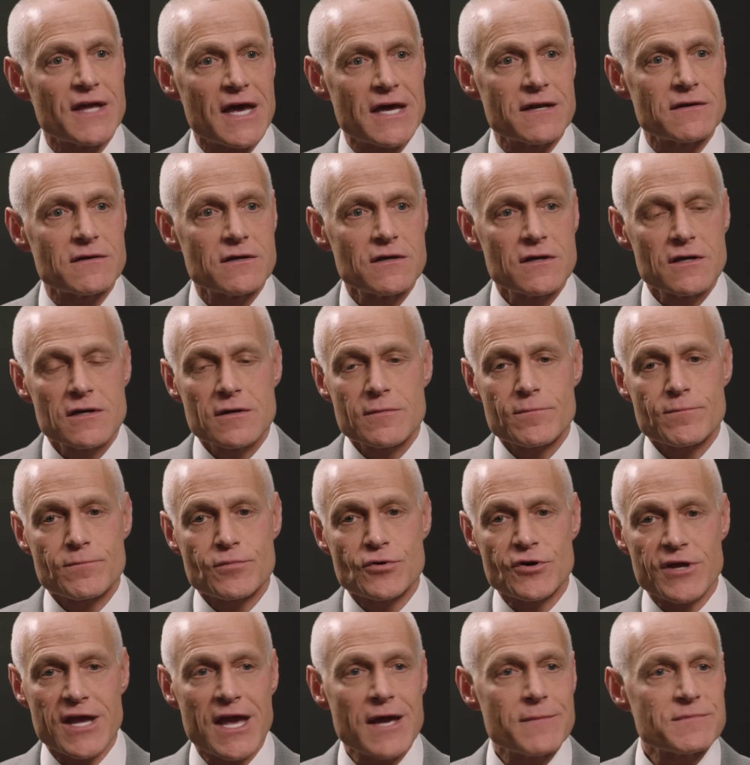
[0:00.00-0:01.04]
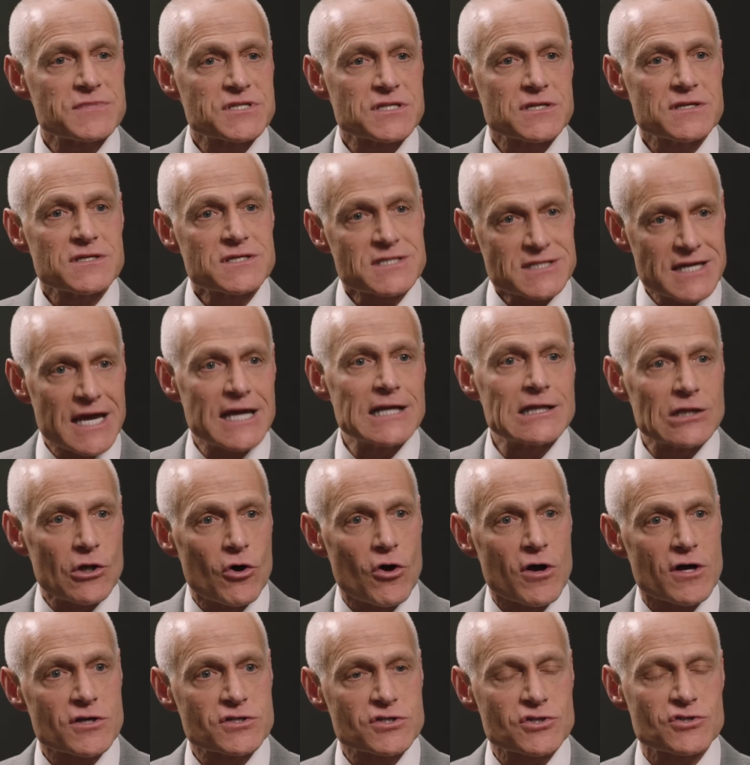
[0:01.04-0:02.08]
that preempts state
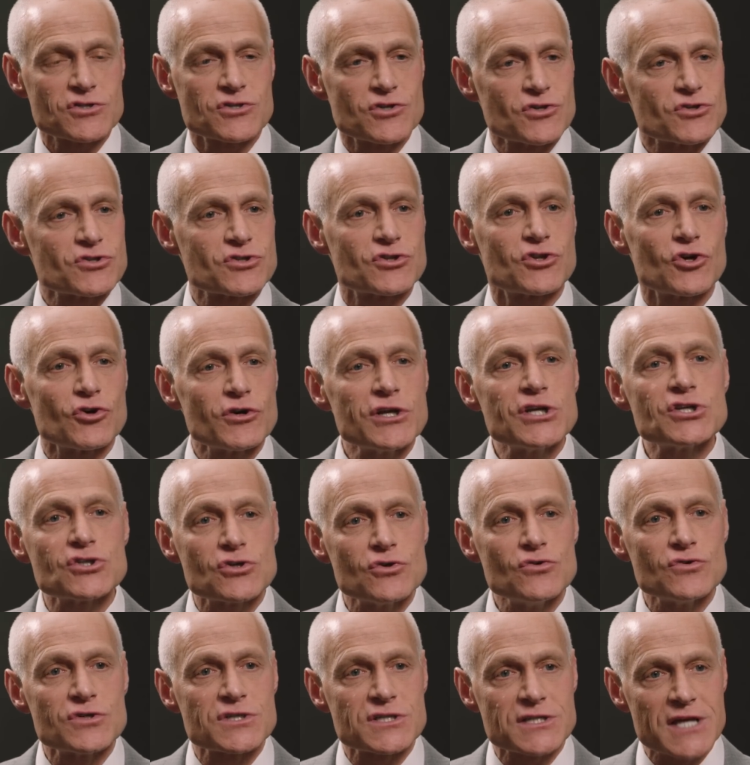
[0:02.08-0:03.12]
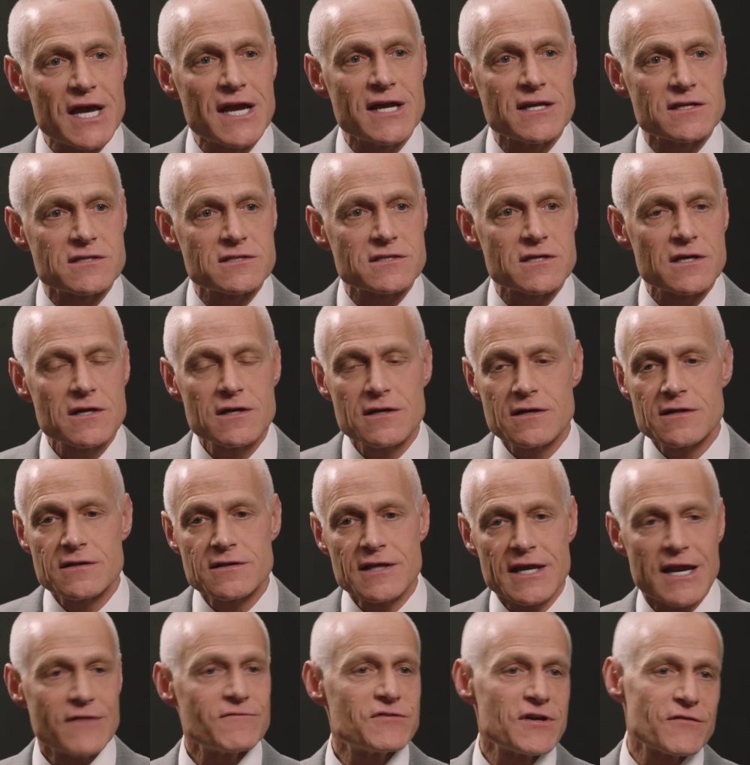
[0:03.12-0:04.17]
laws, because there's 32 states
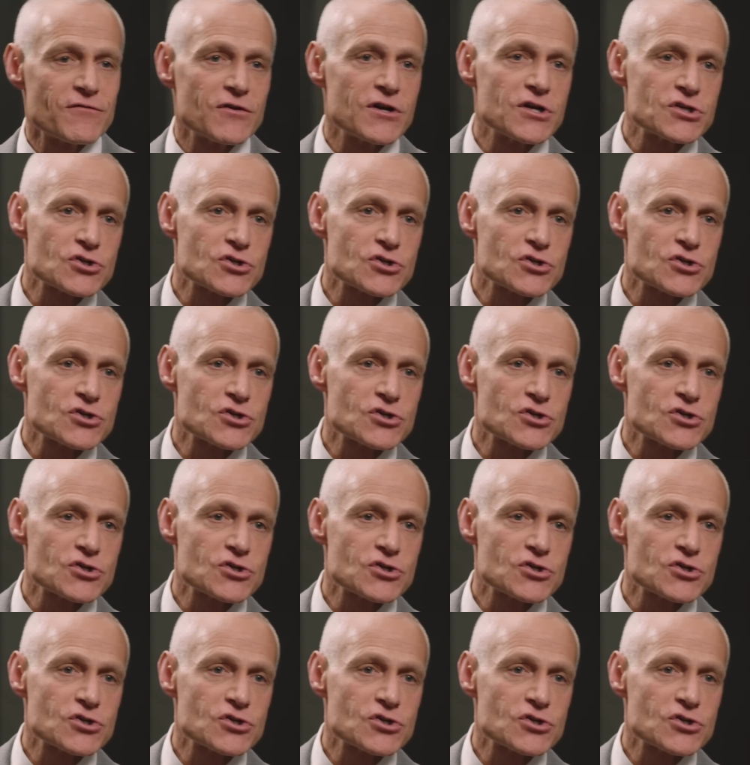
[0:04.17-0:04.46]
that have different